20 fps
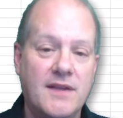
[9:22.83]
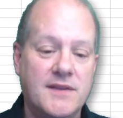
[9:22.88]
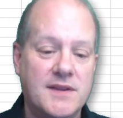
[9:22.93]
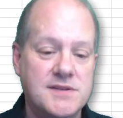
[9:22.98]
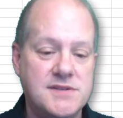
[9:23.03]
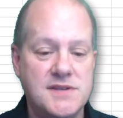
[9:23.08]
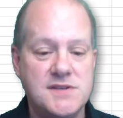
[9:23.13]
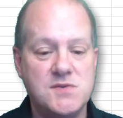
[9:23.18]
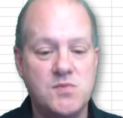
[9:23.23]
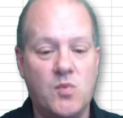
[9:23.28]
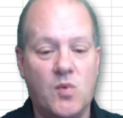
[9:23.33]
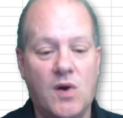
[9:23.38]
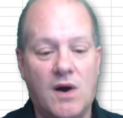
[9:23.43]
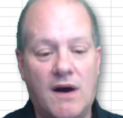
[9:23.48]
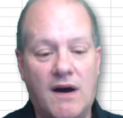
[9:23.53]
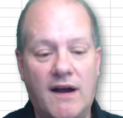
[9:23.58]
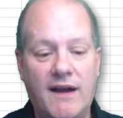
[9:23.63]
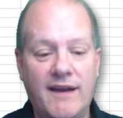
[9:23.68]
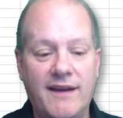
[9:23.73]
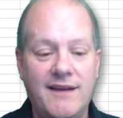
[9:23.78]
This is
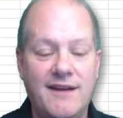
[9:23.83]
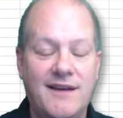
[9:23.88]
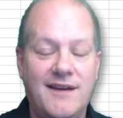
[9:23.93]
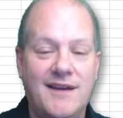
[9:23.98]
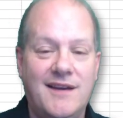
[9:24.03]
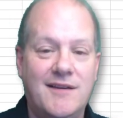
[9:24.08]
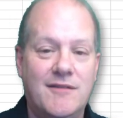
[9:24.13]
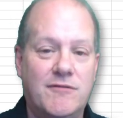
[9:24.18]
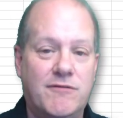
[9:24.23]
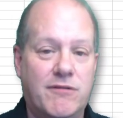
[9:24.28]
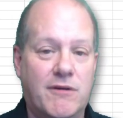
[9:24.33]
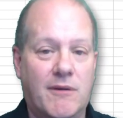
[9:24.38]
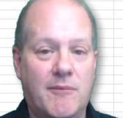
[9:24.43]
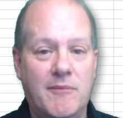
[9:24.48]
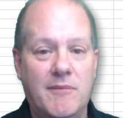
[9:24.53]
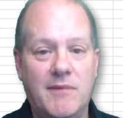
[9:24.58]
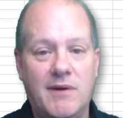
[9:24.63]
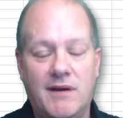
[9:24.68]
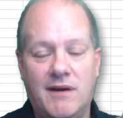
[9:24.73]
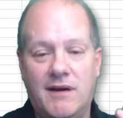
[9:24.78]
why,
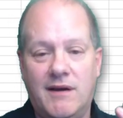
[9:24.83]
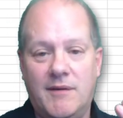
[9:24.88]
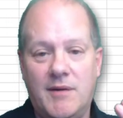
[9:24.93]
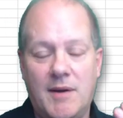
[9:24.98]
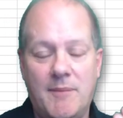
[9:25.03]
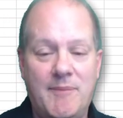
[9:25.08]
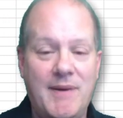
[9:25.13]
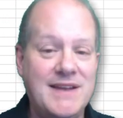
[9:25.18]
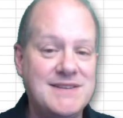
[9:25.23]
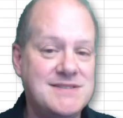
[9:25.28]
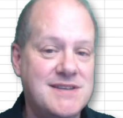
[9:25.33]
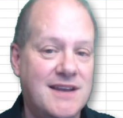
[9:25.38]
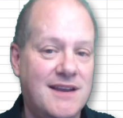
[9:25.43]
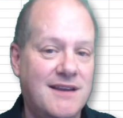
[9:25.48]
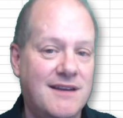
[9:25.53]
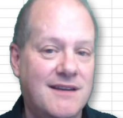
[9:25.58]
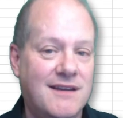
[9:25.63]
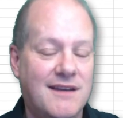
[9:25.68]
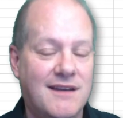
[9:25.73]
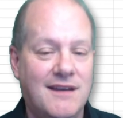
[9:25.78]
from a
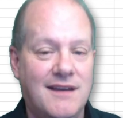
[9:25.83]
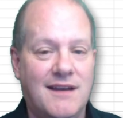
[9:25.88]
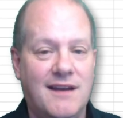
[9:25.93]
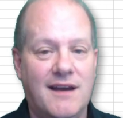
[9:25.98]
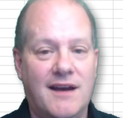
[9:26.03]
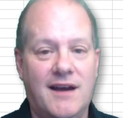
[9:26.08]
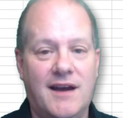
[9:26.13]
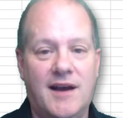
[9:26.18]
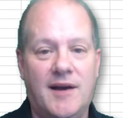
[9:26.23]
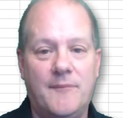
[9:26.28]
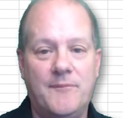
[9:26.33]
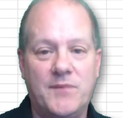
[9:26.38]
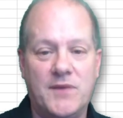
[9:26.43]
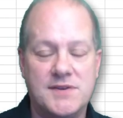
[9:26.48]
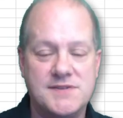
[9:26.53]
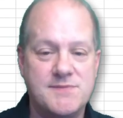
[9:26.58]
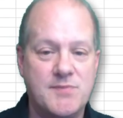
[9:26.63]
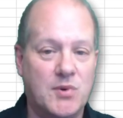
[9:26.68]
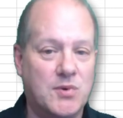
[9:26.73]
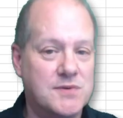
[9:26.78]
betting,
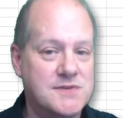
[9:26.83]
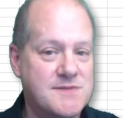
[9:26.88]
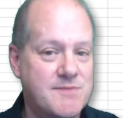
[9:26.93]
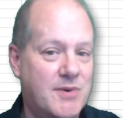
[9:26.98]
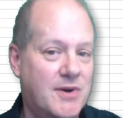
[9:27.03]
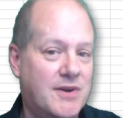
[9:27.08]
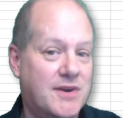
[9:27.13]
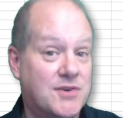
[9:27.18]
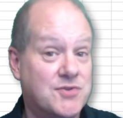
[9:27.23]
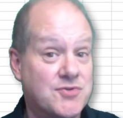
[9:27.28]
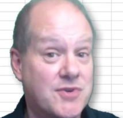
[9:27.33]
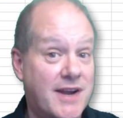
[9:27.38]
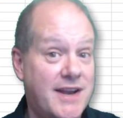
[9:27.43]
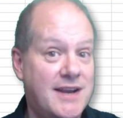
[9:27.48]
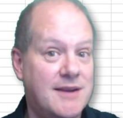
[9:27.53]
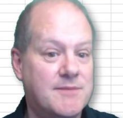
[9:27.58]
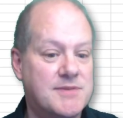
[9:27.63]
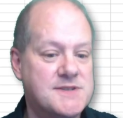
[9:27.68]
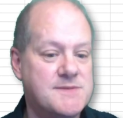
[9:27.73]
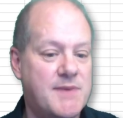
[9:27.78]
a sports book, a
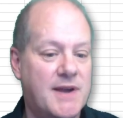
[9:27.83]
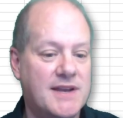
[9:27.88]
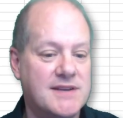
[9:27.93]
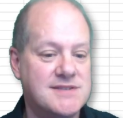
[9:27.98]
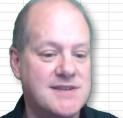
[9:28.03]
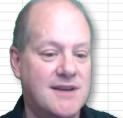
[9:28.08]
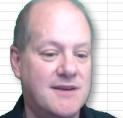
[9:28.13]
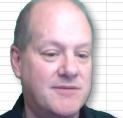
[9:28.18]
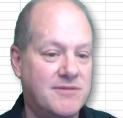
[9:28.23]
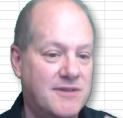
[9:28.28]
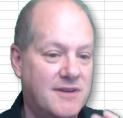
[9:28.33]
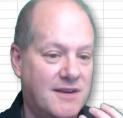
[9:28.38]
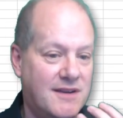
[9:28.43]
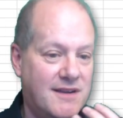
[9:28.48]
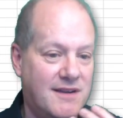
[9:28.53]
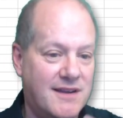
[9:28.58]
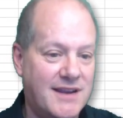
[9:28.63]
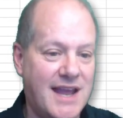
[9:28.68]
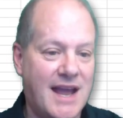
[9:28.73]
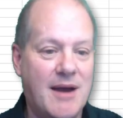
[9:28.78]
trading perspective,
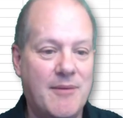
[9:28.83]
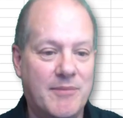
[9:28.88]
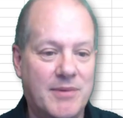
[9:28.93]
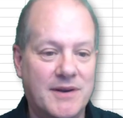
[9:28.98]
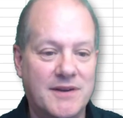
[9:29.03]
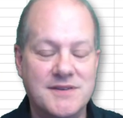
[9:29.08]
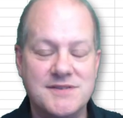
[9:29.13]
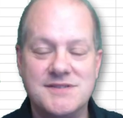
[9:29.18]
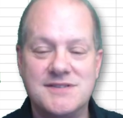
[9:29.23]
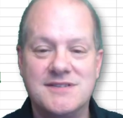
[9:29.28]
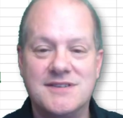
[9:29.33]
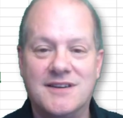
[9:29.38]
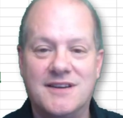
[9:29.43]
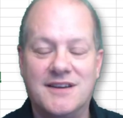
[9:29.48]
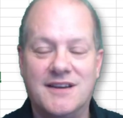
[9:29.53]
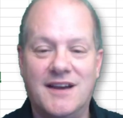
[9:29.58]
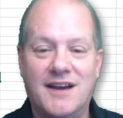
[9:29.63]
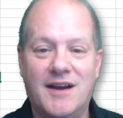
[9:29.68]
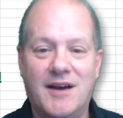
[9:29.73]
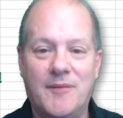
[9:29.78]
gamblers
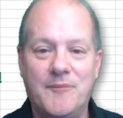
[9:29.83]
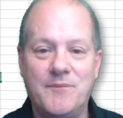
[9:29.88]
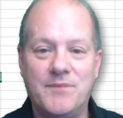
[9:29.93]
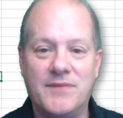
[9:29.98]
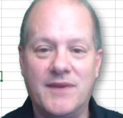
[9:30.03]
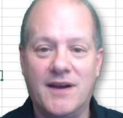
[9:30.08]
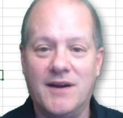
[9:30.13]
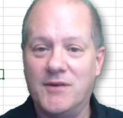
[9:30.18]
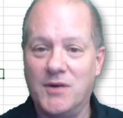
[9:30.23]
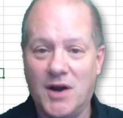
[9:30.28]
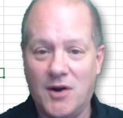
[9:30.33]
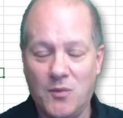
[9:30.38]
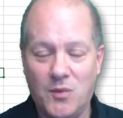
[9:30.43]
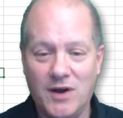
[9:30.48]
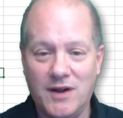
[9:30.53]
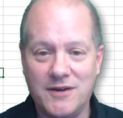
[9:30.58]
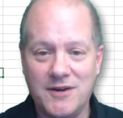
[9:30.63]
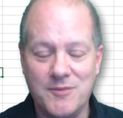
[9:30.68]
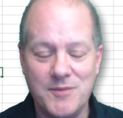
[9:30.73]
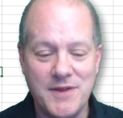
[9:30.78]
are
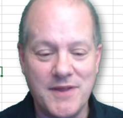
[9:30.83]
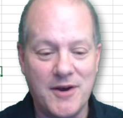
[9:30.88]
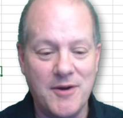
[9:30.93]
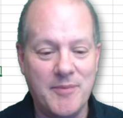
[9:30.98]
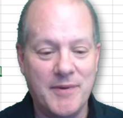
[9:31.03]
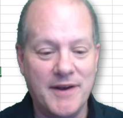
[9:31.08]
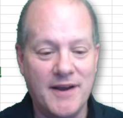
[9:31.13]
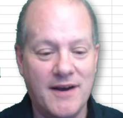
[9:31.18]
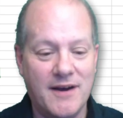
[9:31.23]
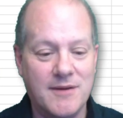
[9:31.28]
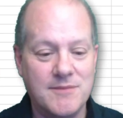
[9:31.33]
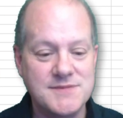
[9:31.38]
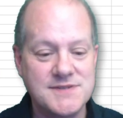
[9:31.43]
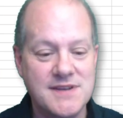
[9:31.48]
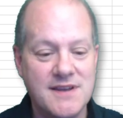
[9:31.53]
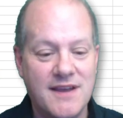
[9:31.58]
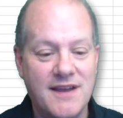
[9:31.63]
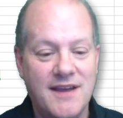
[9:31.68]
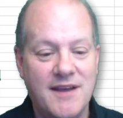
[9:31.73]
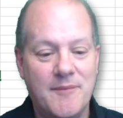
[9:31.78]
welcome with open
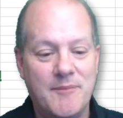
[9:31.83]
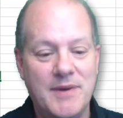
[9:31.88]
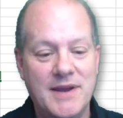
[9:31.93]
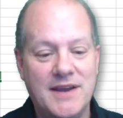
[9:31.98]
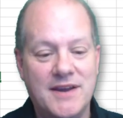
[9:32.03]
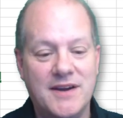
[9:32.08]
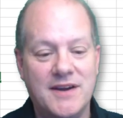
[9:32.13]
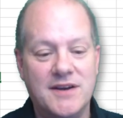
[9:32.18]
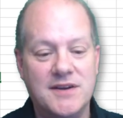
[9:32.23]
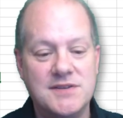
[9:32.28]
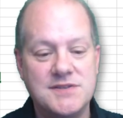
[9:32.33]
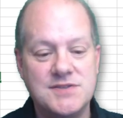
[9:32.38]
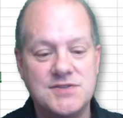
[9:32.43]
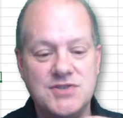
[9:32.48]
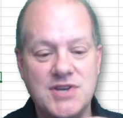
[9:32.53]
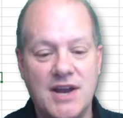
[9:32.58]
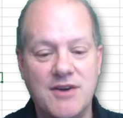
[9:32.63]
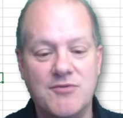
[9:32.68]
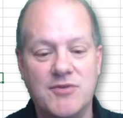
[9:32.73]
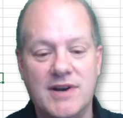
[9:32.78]
arms, because
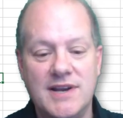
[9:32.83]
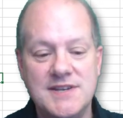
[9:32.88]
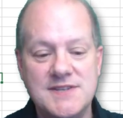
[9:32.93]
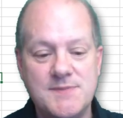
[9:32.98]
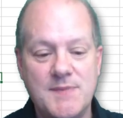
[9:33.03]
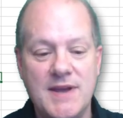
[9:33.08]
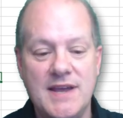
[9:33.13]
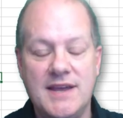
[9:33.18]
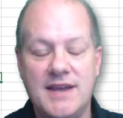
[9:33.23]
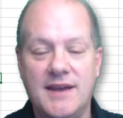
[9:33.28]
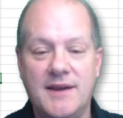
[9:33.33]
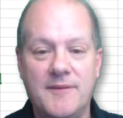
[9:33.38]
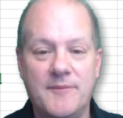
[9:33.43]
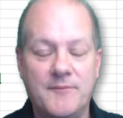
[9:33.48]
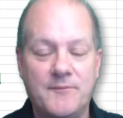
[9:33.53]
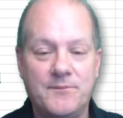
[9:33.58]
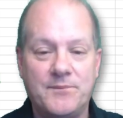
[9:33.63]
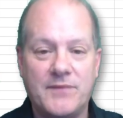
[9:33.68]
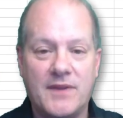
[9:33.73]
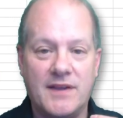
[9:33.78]
generally
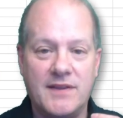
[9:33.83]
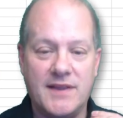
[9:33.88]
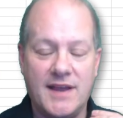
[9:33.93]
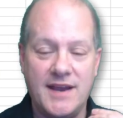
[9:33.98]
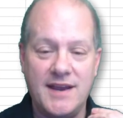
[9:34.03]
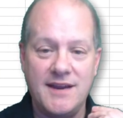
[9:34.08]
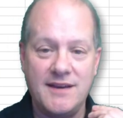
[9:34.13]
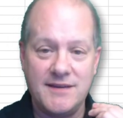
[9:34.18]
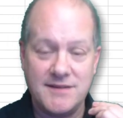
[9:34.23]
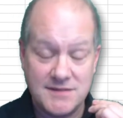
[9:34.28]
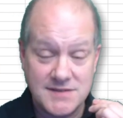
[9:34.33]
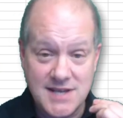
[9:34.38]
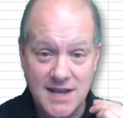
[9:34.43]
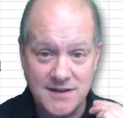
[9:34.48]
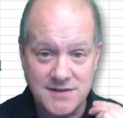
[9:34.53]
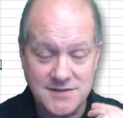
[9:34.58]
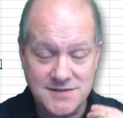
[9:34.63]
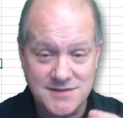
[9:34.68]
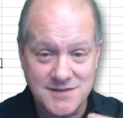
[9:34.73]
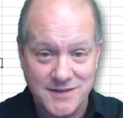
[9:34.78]
speaking, they
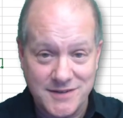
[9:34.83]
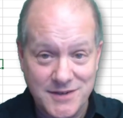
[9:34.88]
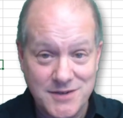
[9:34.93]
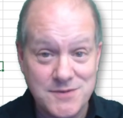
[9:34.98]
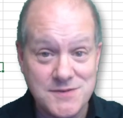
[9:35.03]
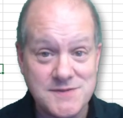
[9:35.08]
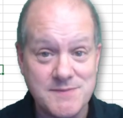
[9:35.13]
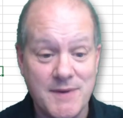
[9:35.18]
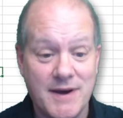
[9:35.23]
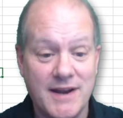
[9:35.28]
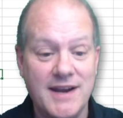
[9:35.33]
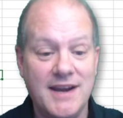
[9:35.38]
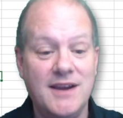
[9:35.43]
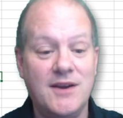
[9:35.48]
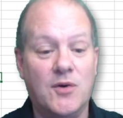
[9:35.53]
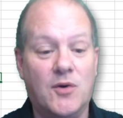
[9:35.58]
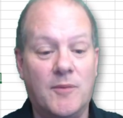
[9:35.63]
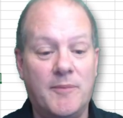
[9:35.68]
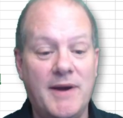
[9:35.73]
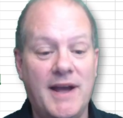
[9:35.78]
tend to lose
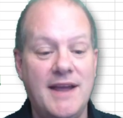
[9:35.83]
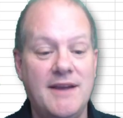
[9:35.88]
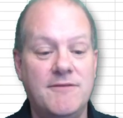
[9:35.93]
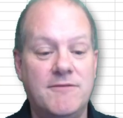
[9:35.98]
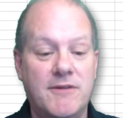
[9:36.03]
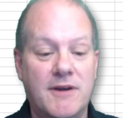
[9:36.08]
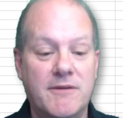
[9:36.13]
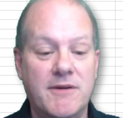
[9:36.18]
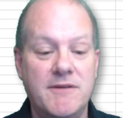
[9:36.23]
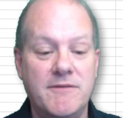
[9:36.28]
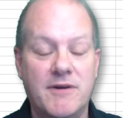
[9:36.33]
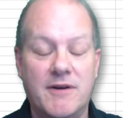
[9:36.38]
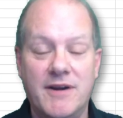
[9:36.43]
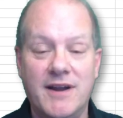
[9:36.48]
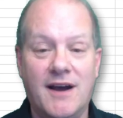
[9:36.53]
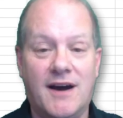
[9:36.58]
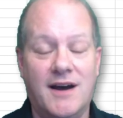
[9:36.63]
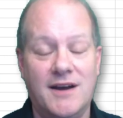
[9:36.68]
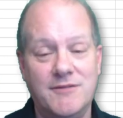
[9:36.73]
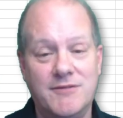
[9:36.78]
money or pay very,
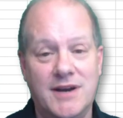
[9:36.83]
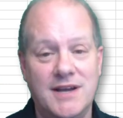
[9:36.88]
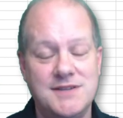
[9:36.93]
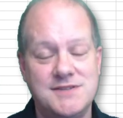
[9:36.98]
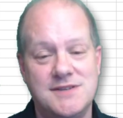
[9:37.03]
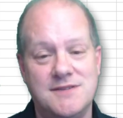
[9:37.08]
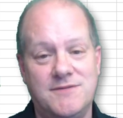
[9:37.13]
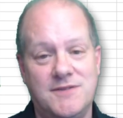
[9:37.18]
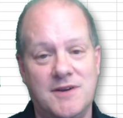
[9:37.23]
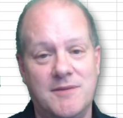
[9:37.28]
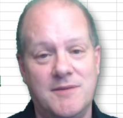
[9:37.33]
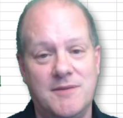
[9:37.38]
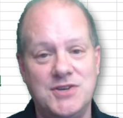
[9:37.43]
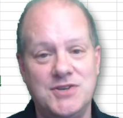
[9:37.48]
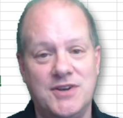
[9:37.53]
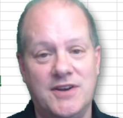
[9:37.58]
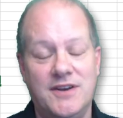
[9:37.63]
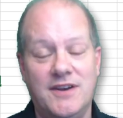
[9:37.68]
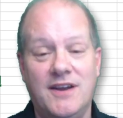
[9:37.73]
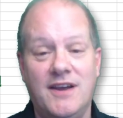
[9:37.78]
very high rates of
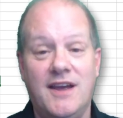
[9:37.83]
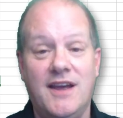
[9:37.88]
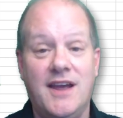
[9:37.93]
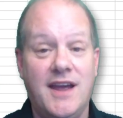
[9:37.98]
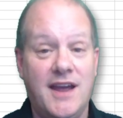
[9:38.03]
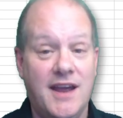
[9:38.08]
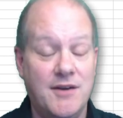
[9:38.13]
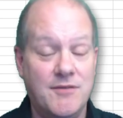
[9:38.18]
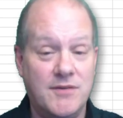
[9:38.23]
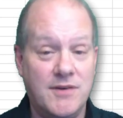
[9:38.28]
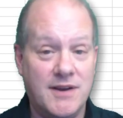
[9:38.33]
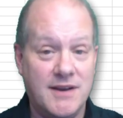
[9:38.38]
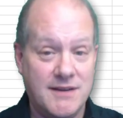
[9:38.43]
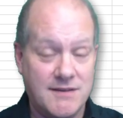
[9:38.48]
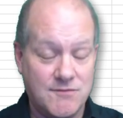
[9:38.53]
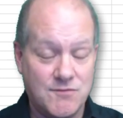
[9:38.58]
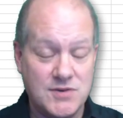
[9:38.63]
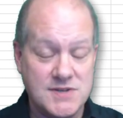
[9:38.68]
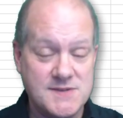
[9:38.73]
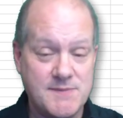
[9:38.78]
commission in
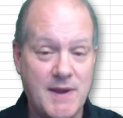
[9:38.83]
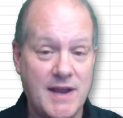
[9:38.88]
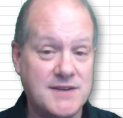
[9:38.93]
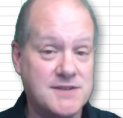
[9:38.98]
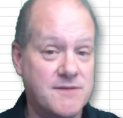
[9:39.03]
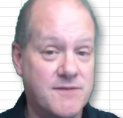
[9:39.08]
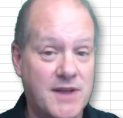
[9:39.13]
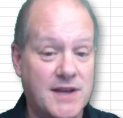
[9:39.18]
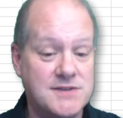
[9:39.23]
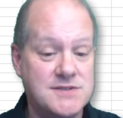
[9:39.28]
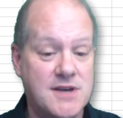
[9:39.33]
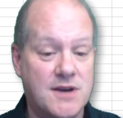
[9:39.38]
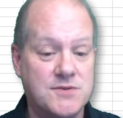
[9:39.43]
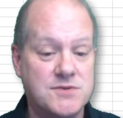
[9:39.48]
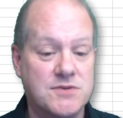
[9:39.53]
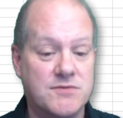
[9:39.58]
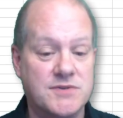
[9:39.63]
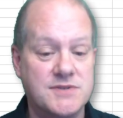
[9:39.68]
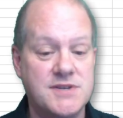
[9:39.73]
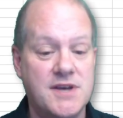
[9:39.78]
respect of their
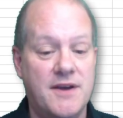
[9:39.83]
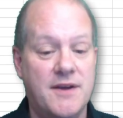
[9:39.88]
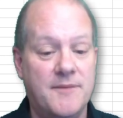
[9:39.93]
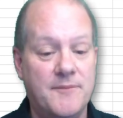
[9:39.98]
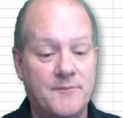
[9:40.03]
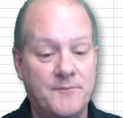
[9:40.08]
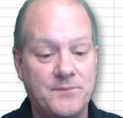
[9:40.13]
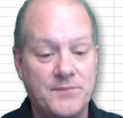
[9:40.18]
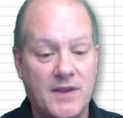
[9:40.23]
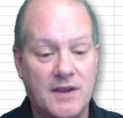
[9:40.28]
total return.